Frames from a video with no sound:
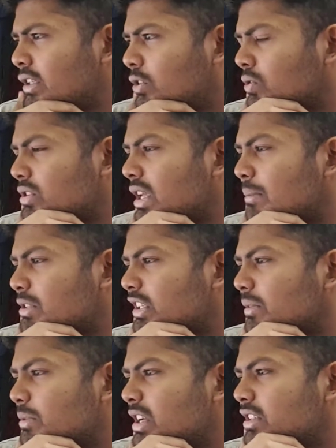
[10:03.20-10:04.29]
through some
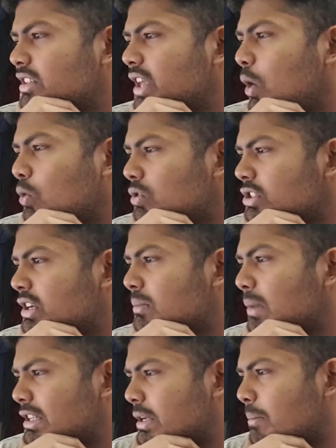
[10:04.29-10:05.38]
circumstances, their original
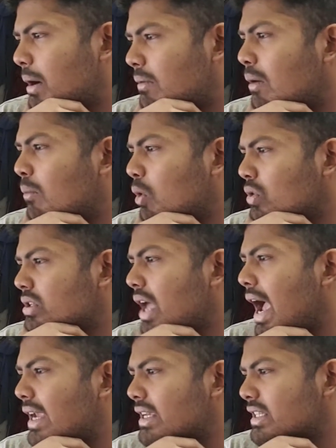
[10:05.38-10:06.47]
magic power was
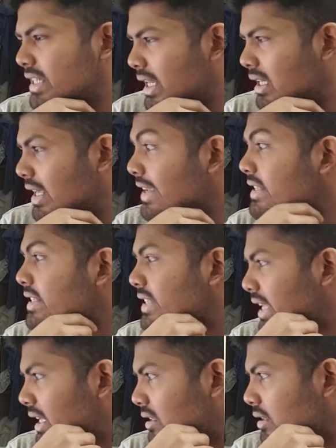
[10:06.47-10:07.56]
and still is
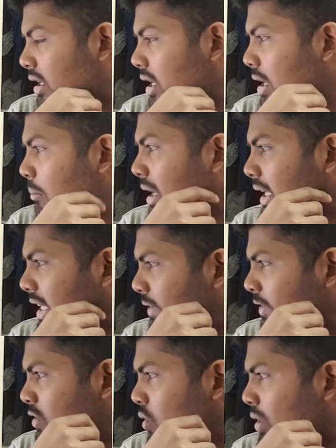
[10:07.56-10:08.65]
sealed. But
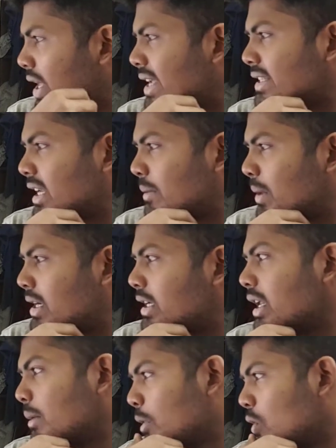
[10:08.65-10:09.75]
even so, they are
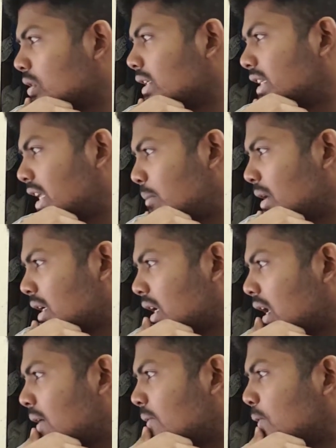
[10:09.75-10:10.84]
celebrated among the demon
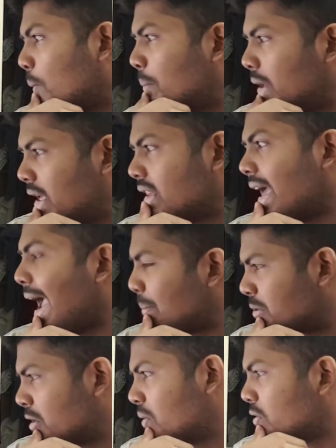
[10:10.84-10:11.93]
clan for being the
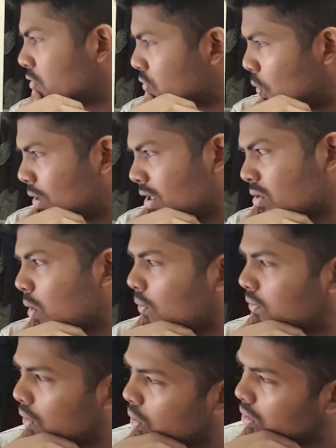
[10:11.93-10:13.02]
absolute strongest
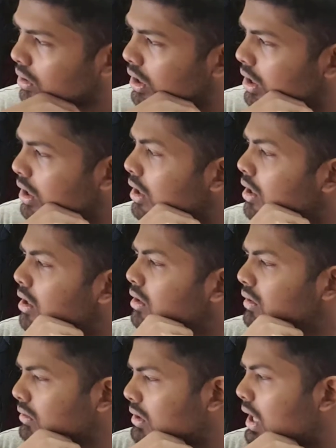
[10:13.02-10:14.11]
of all.
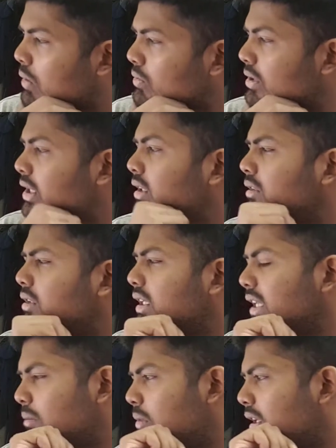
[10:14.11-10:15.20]
Not counting the
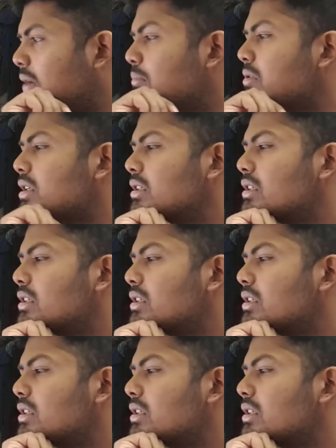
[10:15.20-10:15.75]
demon kings